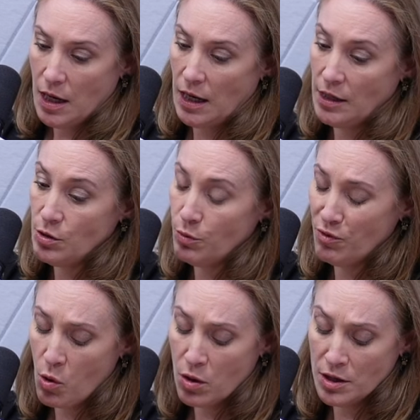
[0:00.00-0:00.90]
uh,
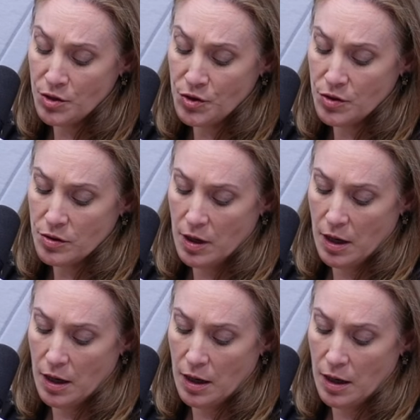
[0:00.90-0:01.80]
divorce,
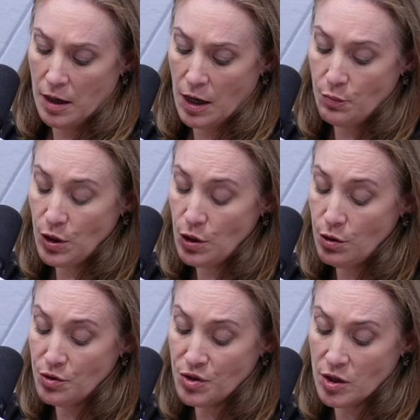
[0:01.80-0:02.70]
uh,
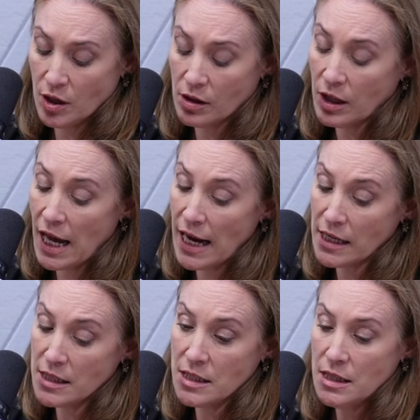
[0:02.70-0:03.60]
abuse,
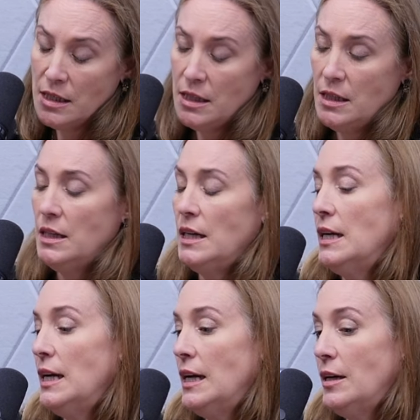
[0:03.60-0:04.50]
neglect,
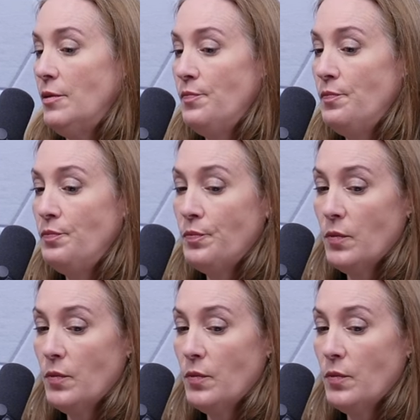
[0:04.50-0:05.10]
um,